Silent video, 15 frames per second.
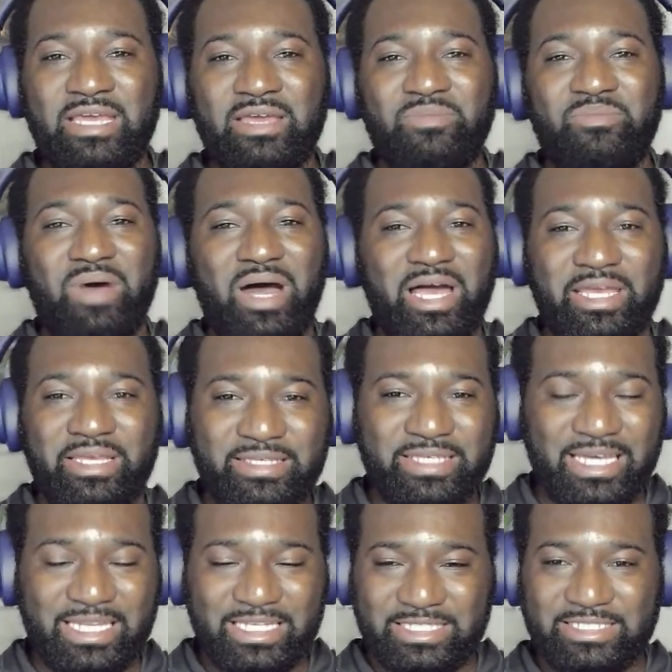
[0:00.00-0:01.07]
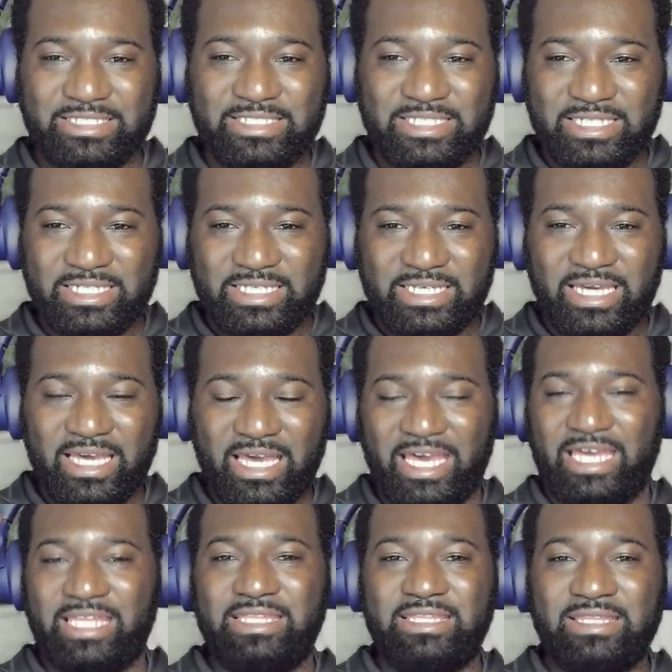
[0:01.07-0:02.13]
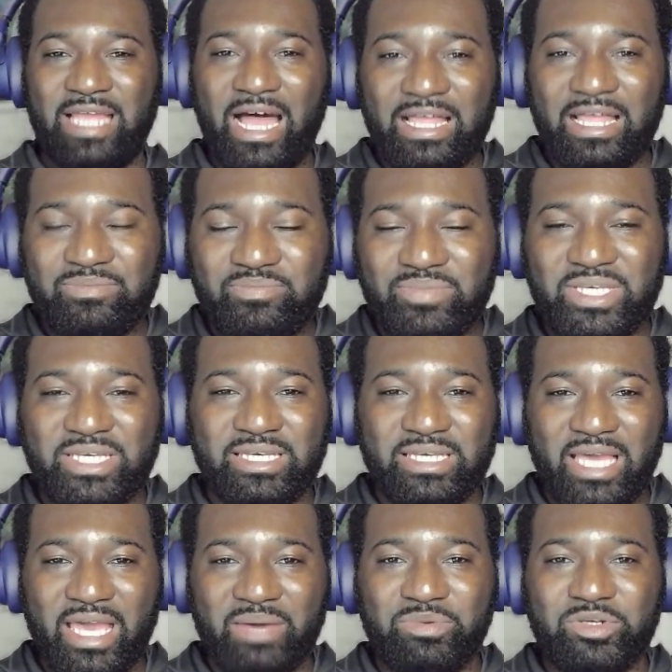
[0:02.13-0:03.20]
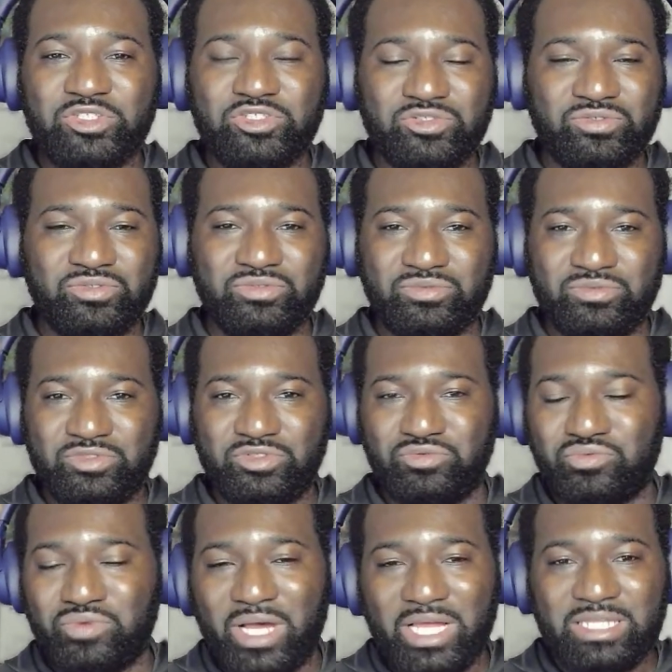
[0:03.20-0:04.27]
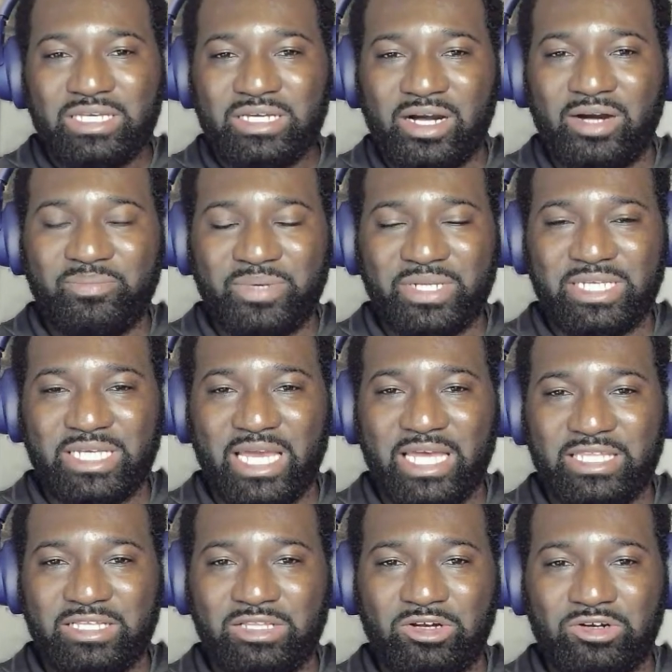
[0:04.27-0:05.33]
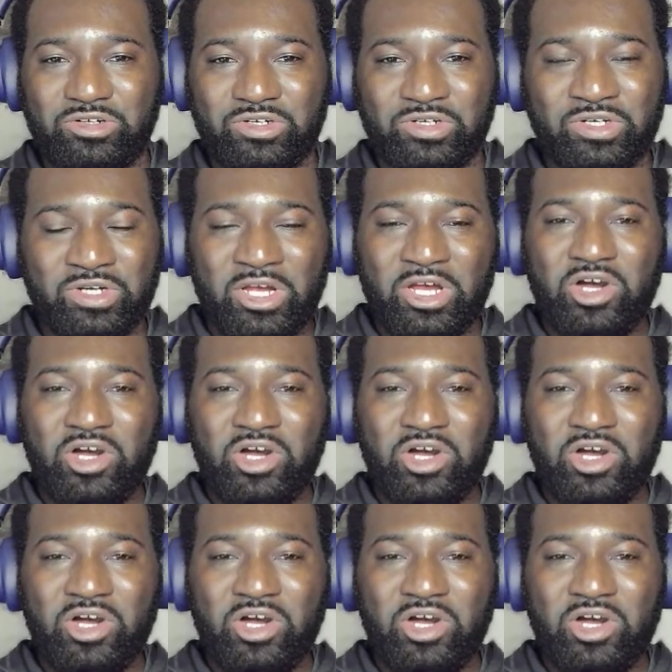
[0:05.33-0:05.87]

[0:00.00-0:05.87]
by getting sick and not be able to run the company any longer,